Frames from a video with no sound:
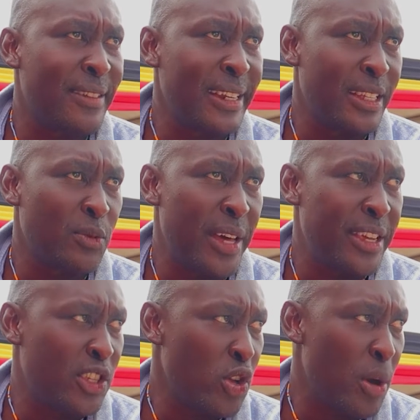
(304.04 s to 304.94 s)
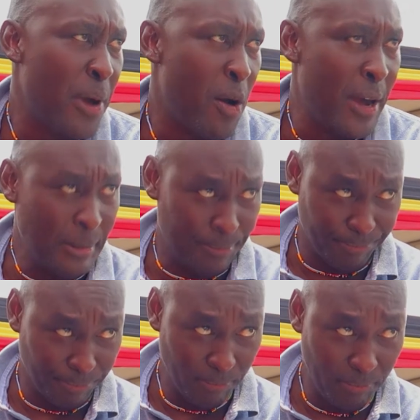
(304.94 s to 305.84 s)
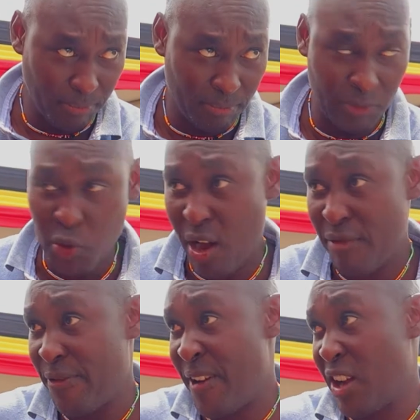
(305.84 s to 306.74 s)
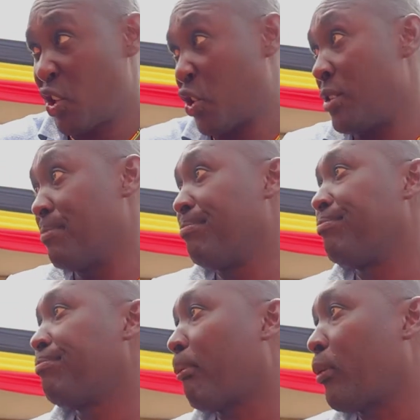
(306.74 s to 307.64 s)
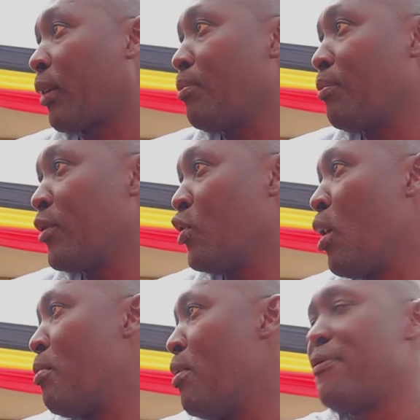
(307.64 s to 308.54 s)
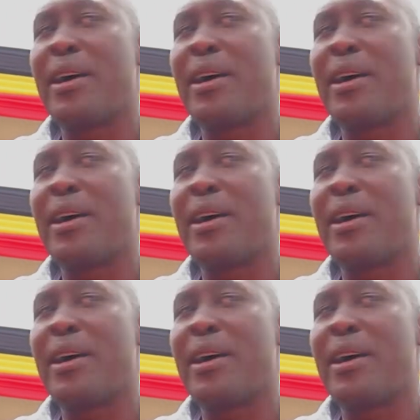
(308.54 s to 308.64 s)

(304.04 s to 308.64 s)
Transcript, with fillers: village where there's no power, mm. you have a function, mm. normal